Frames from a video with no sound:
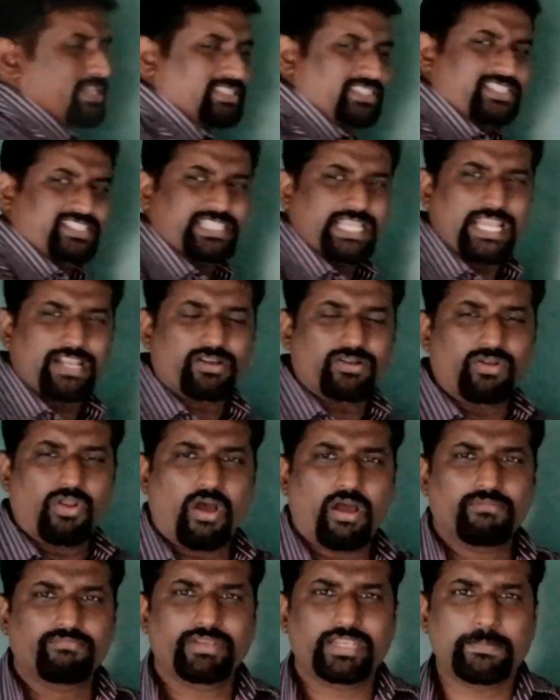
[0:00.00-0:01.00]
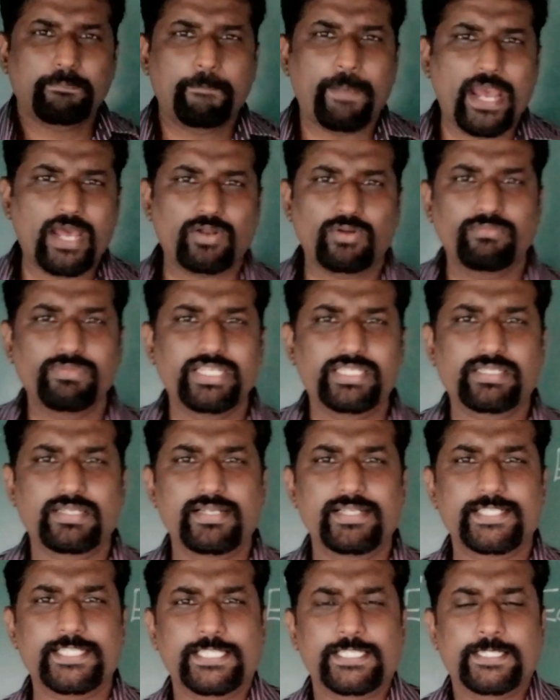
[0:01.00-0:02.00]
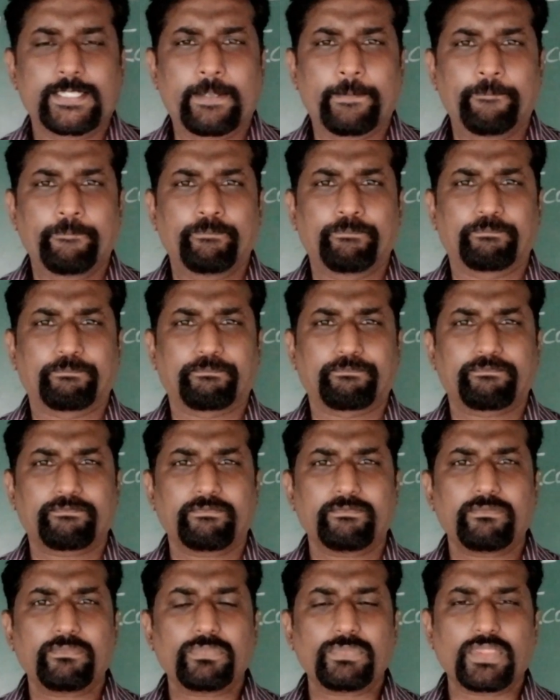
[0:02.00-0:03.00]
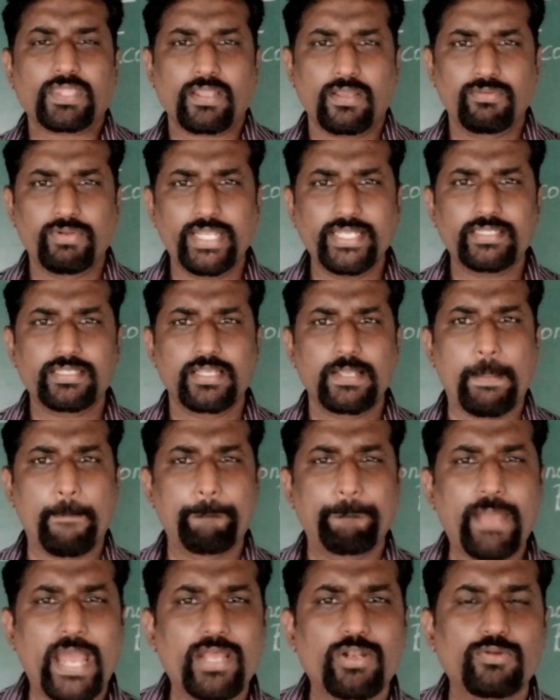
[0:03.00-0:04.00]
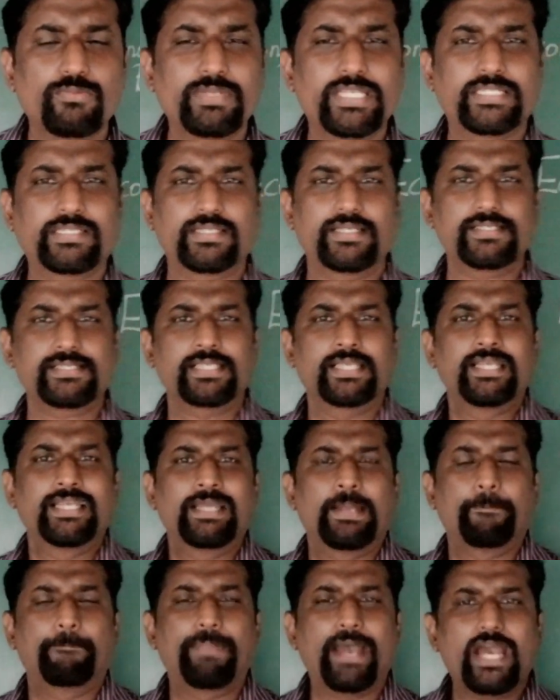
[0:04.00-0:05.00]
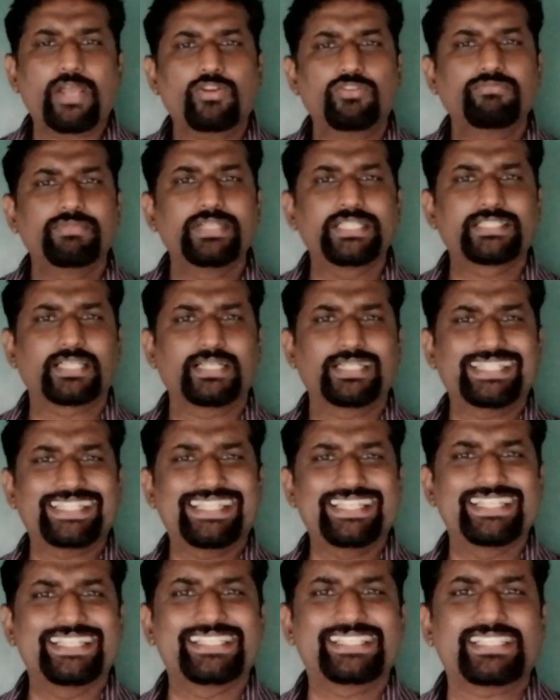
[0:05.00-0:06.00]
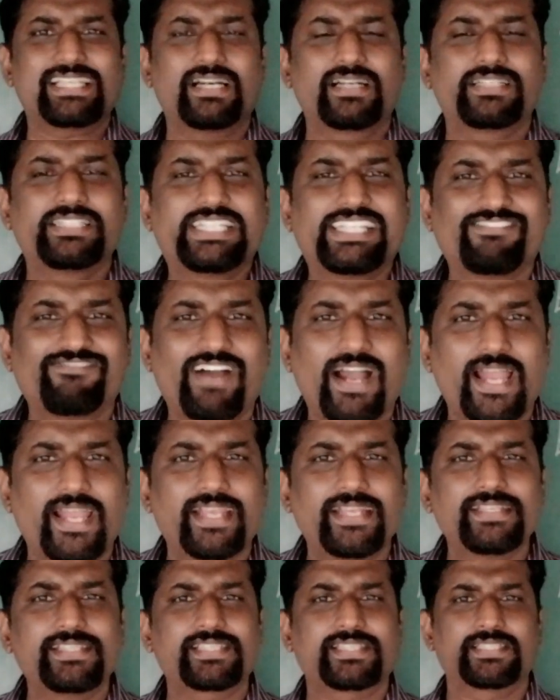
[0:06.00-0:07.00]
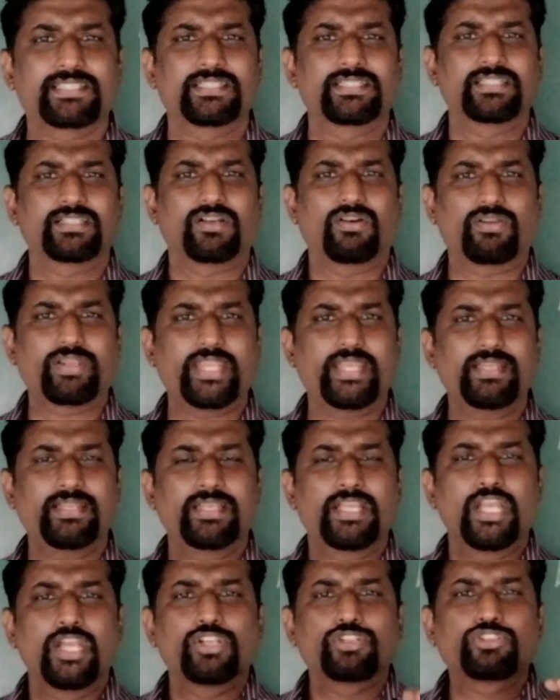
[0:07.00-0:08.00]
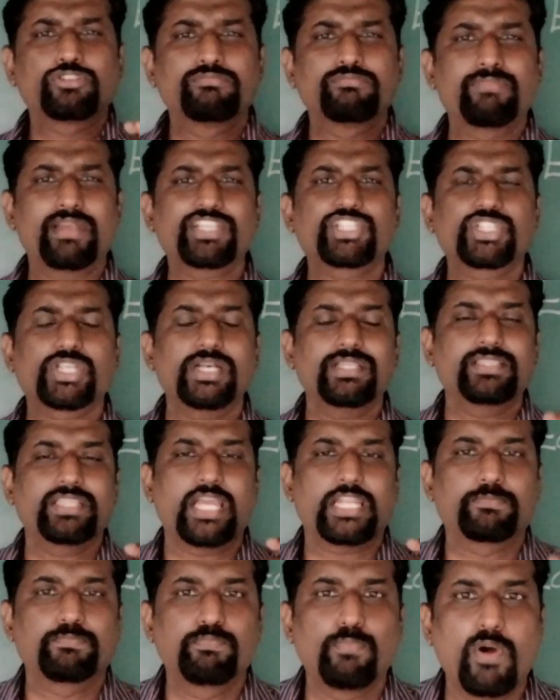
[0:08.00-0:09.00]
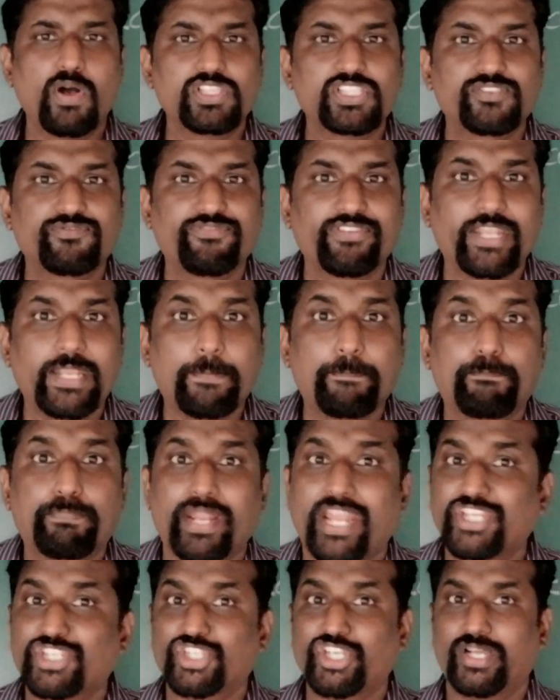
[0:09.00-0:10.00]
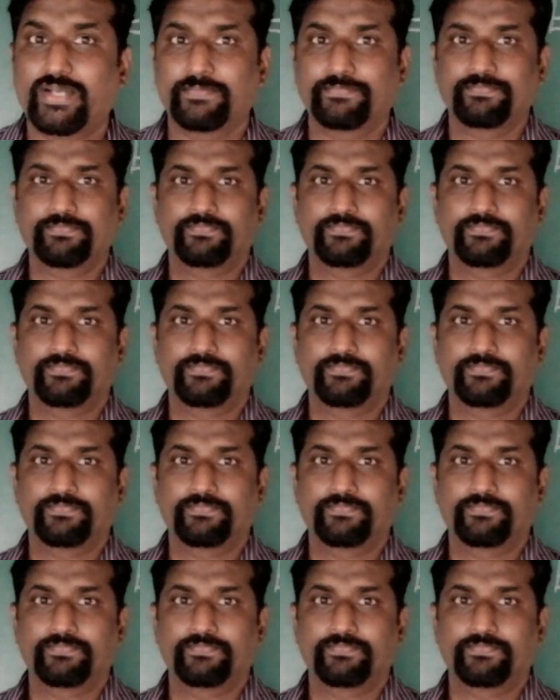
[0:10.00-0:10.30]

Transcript: this economic barometers? Right? Barometers. Barometer is a device, okay, to measure the atmospheric pressure